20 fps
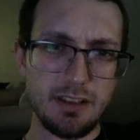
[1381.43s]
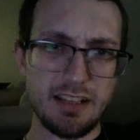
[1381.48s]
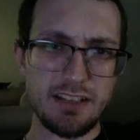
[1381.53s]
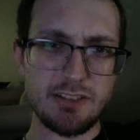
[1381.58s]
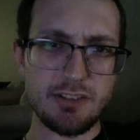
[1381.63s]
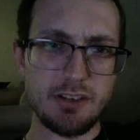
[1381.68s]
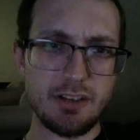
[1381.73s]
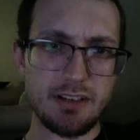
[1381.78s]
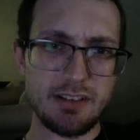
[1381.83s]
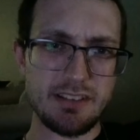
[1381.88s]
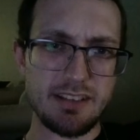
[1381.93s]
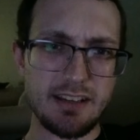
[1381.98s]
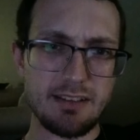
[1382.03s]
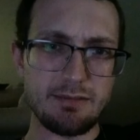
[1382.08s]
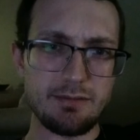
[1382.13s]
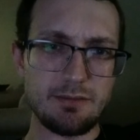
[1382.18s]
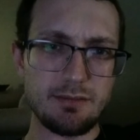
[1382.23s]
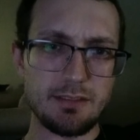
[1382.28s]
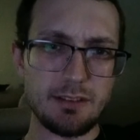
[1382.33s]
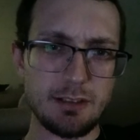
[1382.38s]
the legendaries
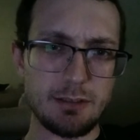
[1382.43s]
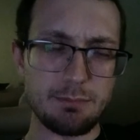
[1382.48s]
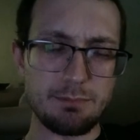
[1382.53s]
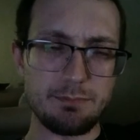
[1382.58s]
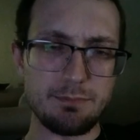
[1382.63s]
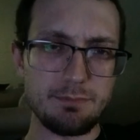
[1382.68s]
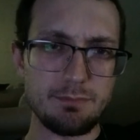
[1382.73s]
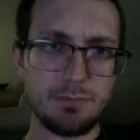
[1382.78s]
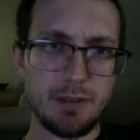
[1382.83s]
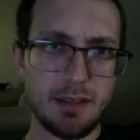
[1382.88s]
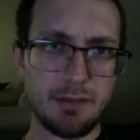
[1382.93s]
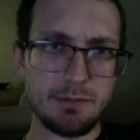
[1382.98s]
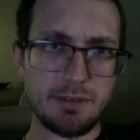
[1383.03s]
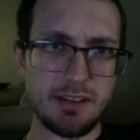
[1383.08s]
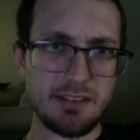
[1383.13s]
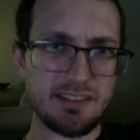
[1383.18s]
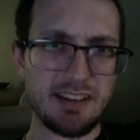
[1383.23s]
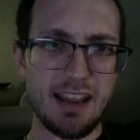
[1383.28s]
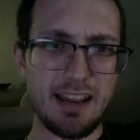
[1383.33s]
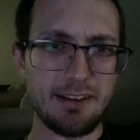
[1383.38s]
that are by
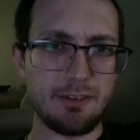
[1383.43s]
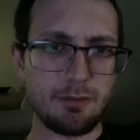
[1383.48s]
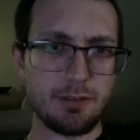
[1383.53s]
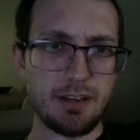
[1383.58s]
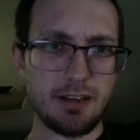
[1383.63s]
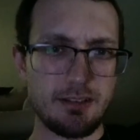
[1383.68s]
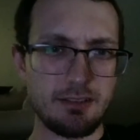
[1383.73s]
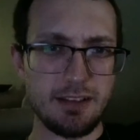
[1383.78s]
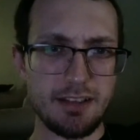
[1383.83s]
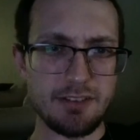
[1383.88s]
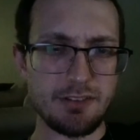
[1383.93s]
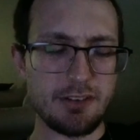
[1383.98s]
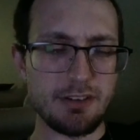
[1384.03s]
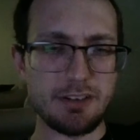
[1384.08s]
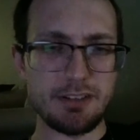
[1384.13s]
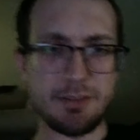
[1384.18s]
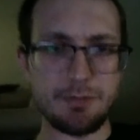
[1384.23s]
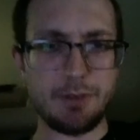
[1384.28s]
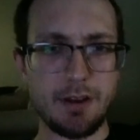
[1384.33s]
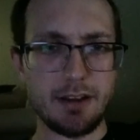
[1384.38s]
themselves. I don't care.
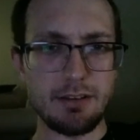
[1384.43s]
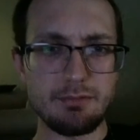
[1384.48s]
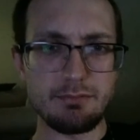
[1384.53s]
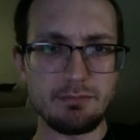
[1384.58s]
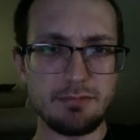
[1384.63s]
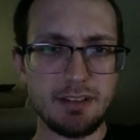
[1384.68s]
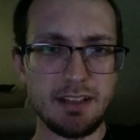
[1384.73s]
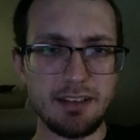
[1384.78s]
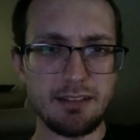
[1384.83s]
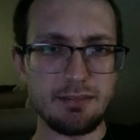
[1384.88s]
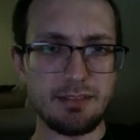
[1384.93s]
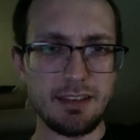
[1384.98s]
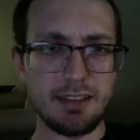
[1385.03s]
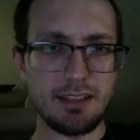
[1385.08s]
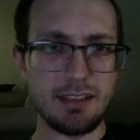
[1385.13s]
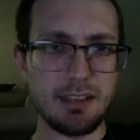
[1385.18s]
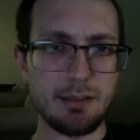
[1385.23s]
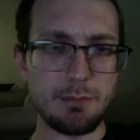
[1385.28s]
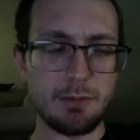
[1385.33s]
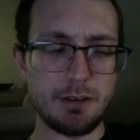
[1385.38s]
Legendaries are fine. They
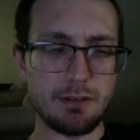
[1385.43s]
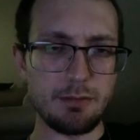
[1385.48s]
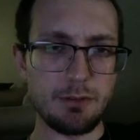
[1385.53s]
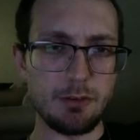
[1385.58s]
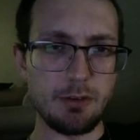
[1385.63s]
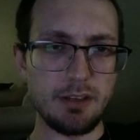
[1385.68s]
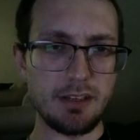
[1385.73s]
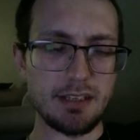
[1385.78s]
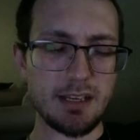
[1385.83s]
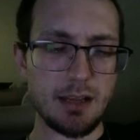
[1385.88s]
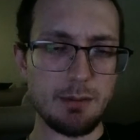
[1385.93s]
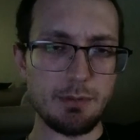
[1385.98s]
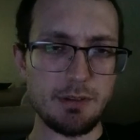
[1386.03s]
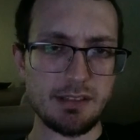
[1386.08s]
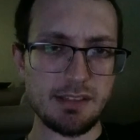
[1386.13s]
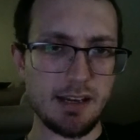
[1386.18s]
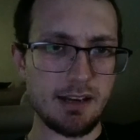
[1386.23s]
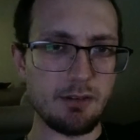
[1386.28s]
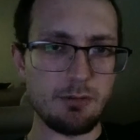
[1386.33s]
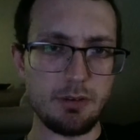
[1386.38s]
can keep their unique
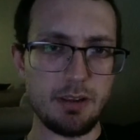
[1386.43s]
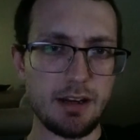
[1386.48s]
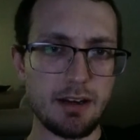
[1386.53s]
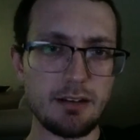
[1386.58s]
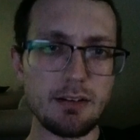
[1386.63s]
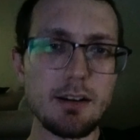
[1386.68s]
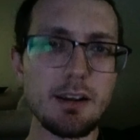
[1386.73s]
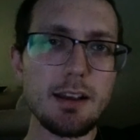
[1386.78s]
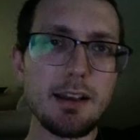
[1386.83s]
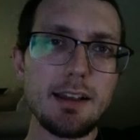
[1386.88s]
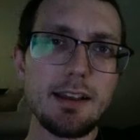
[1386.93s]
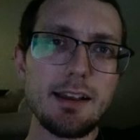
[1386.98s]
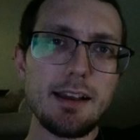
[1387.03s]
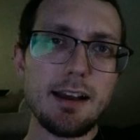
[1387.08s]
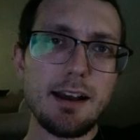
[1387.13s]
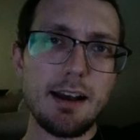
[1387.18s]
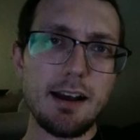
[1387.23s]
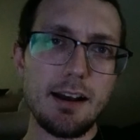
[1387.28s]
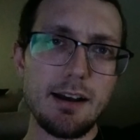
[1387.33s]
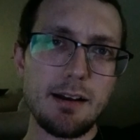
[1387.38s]
typings. I don't care.
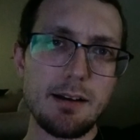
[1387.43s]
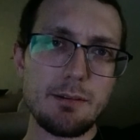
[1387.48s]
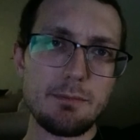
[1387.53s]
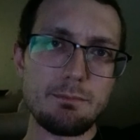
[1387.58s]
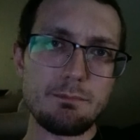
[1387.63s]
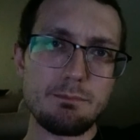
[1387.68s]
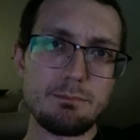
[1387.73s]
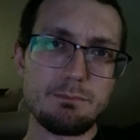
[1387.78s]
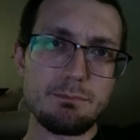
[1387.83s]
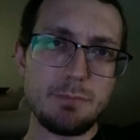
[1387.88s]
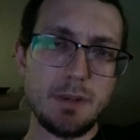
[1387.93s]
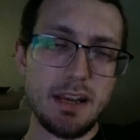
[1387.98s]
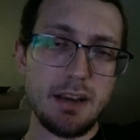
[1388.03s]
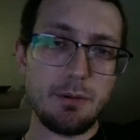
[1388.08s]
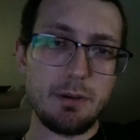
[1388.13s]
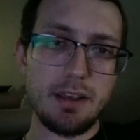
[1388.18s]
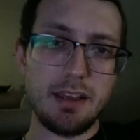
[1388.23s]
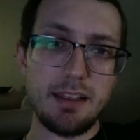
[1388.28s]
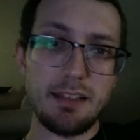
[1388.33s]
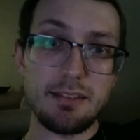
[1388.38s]
But
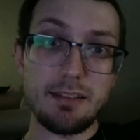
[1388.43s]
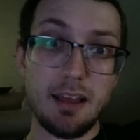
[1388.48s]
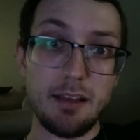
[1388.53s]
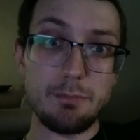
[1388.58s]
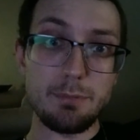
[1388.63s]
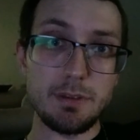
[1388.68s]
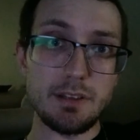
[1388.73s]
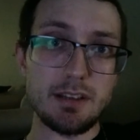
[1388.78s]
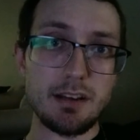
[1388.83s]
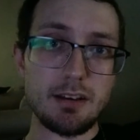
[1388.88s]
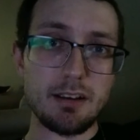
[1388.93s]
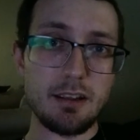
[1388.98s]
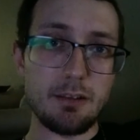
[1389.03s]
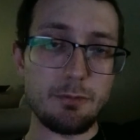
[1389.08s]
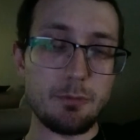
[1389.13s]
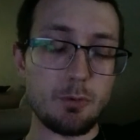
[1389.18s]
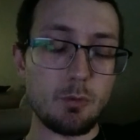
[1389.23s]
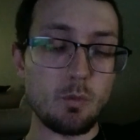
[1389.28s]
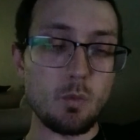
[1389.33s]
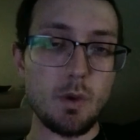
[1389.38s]
anyway, I've been talking
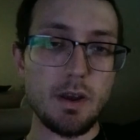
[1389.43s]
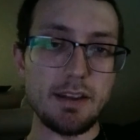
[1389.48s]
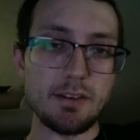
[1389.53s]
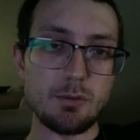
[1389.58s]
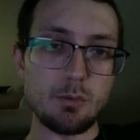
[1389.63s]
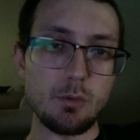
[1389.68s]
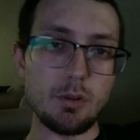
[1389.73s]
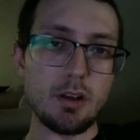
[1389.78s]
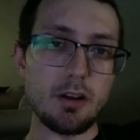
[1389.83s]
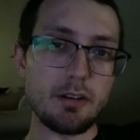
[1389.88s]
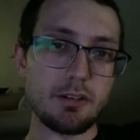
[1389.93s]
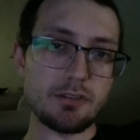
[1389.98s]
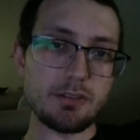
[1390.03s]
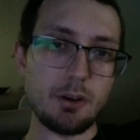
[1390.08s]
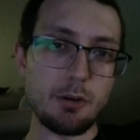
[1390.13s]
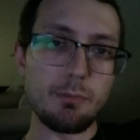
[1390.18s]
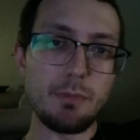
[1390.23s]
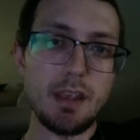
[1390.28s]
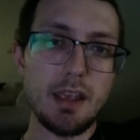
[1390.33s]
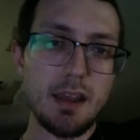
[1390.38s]
for way too long,
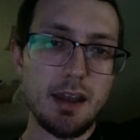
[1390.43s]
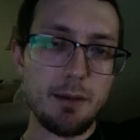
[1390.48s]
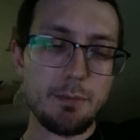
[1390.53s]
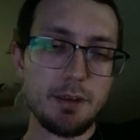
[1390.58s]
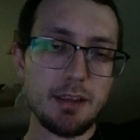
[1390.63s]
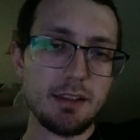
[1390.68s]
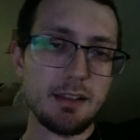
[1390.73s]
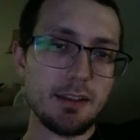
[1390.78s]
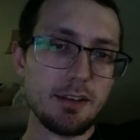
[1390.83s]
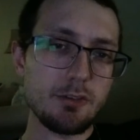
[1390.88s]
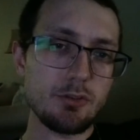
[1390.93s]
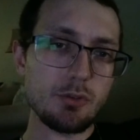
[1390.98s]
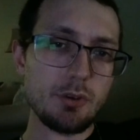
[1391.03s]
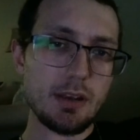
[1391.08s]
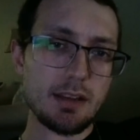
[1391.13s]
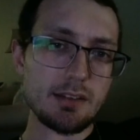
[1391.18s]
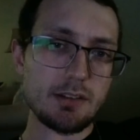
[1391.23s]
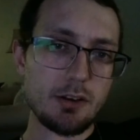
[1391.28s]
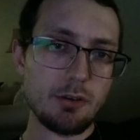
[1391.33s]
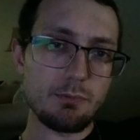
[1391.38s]
so I'm gonna let you
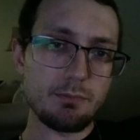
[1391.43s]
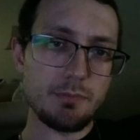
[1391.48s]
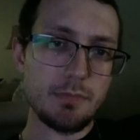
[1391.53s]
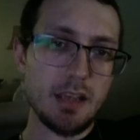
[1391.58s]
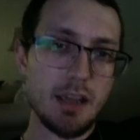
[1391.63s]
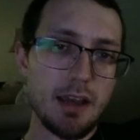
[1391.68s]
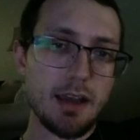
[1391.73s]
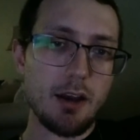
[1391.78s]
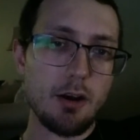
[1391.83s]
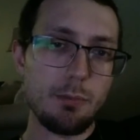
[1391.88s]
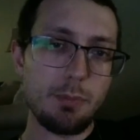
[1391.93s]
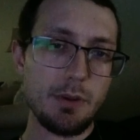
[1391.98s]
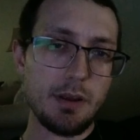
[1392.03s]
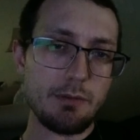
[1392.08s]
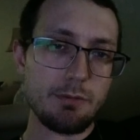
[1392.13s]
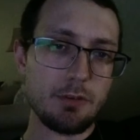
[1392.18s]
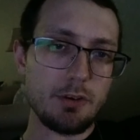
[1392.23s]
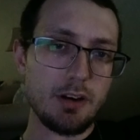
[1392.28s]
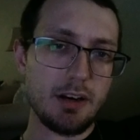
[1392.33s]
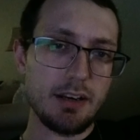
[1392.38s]
guys go. Hope you
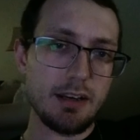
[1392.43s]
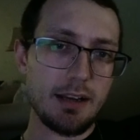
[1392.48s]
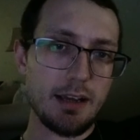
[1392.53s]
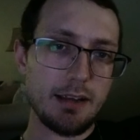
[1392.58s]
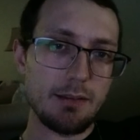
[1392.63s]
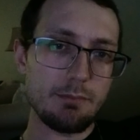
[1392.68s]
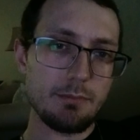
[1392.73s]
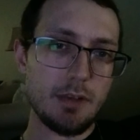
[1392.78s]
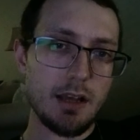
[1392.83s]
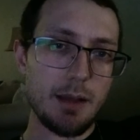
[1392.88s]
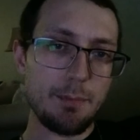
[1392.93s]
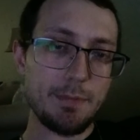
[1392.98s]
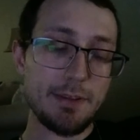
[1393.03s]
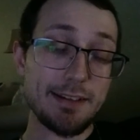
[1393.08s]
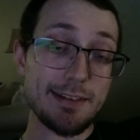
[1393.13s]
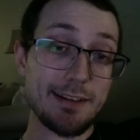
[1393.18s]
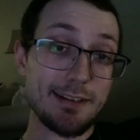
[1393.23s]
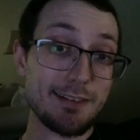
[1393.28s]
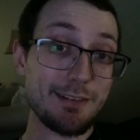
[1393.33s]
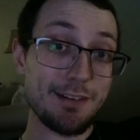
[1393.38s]
have a great night. I'm
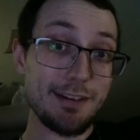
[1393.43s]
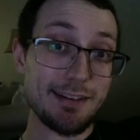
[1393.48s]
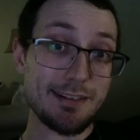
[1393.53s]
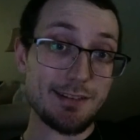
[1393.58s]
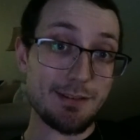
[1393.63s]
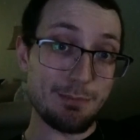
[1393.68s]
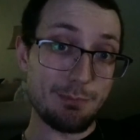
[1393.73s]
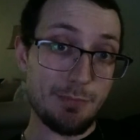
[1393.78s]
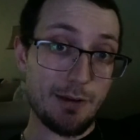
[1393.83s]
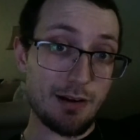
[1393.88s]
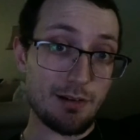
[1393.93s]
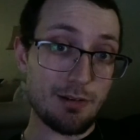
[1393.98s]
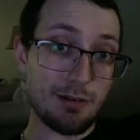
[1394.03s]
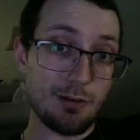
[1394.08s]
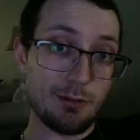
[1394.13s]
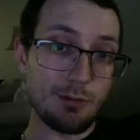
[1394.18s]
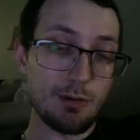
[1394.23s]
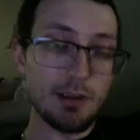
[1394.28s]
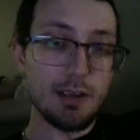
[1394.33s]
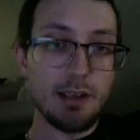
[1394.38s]
gonna talk to you guys
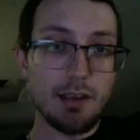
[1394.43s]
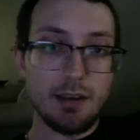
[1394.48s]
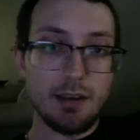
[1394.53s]
tomorrow,